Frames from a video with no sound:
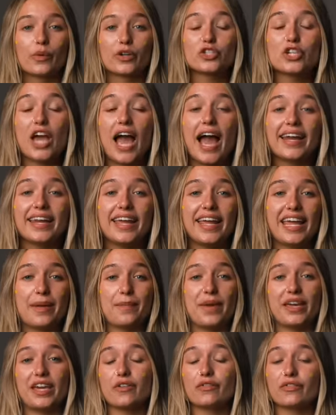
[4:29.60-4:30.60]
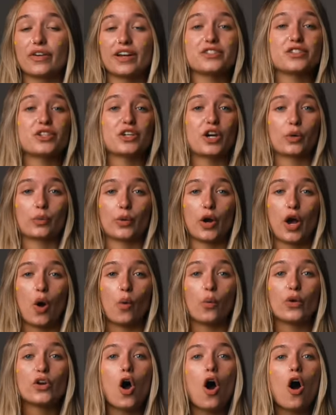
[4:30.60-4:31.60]
We're chatting and making friends in our row
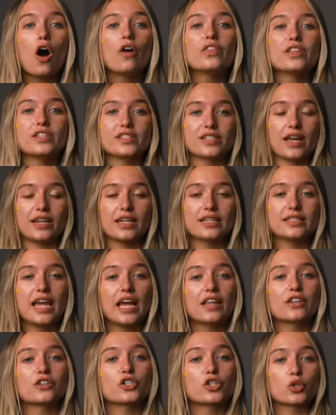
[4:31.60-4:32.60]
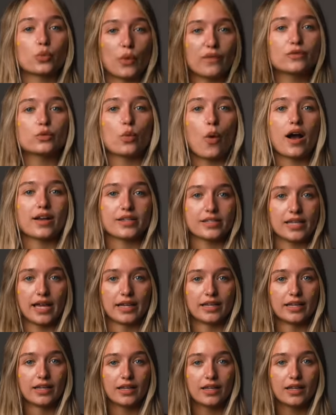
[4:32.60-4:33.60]
when all of a sudden Taylor Swift walks
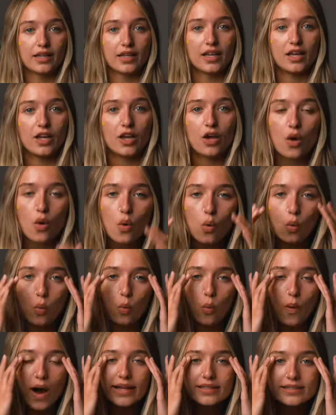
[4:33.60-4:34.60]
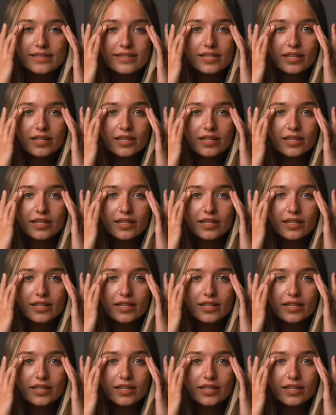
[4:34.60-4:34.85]
in. What?